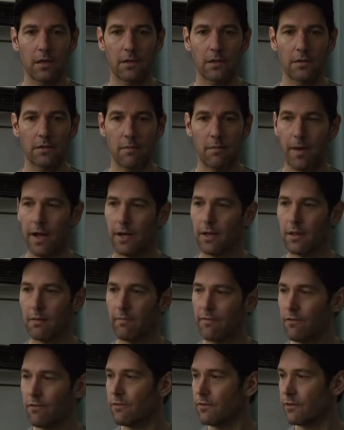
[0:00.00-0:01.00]
So Back to the
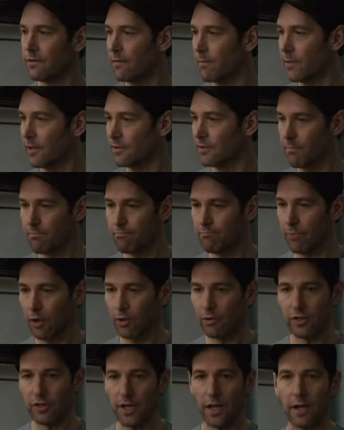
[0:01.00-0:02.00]
Future is a bunch of
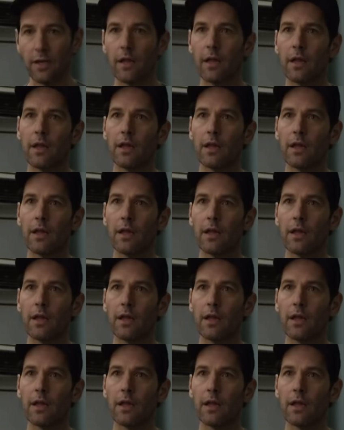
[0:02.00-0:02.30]
bullshit?